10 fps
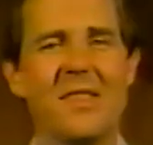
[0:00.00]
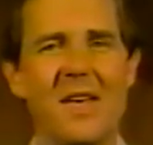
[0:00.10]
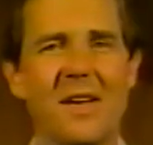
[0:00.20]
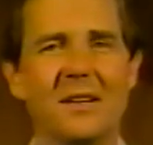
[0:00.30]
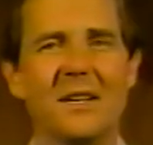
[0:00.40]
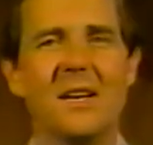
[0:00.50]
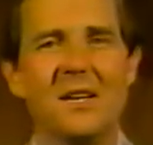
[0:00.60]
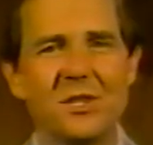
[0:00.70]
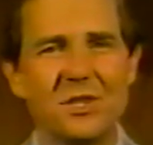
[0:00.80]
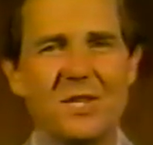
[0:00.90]
Then,
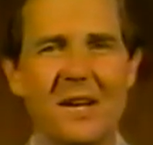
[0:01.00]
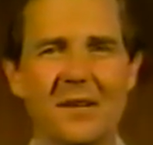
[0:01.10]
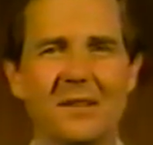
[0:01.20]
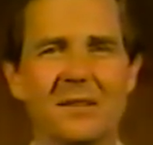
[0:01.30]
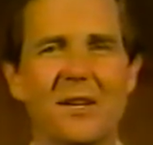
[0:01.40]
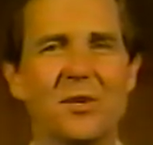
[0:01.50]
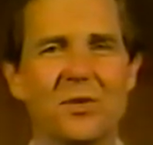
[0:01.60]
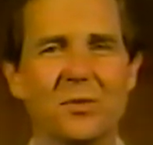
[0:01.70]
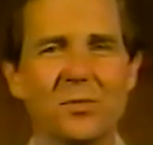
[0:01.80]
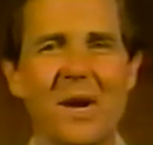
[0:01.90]
second,
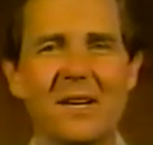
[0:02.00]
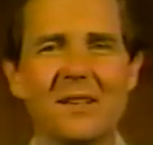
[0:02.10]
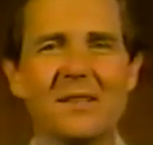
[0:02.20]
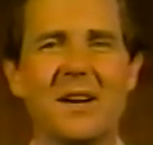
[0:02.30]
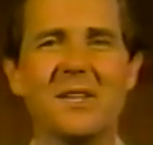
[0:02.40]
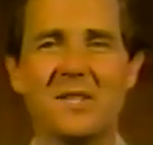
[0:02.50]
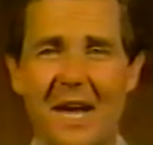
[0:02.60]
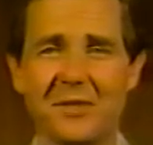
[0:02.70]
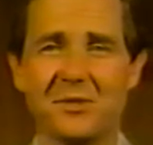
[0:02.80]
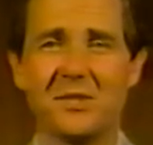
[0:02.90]
to recognize
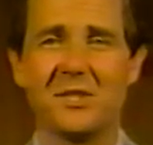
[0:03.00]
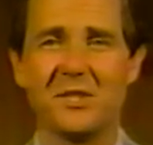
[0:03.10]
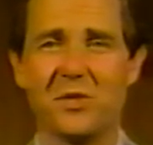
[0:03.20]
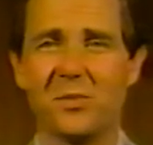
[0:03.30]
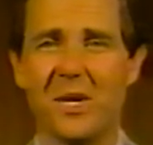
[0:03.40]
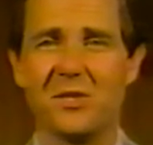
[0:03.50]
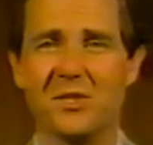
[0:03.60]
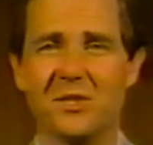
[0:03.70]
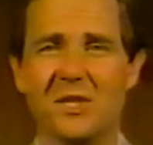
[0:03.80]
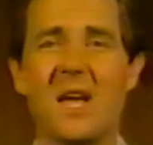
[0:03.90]
hazardous
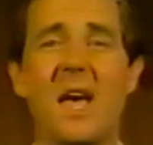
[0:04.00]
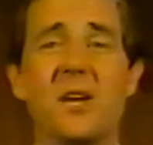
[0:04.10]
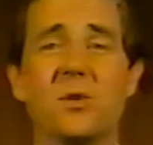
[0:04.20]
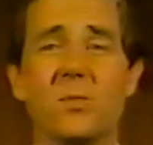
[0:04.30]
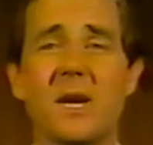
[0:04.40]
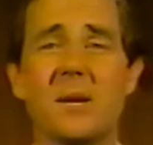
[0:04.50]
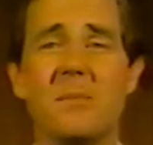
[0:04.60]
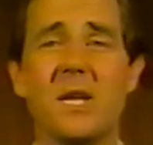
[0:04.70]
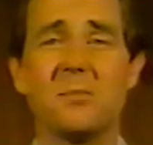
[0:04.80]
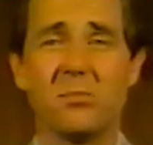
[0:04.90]
situations and to
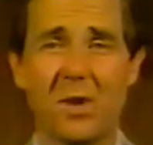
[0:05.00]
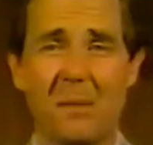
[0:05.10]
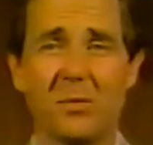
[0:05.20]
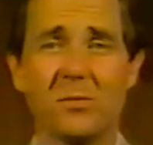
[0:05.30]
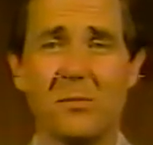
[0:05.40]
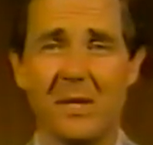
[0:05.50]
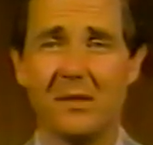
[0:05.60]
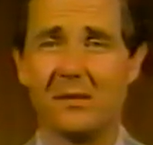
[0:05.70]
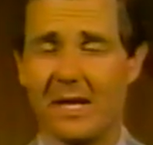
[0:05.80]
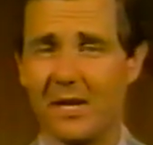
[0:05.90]
recommend proper
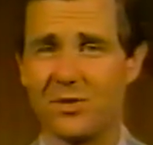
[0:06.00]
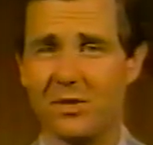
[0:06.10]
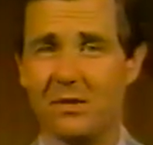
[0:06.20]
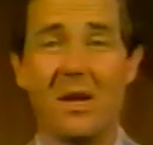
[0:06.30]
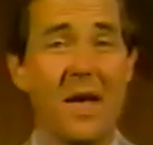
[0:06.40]
remedial action.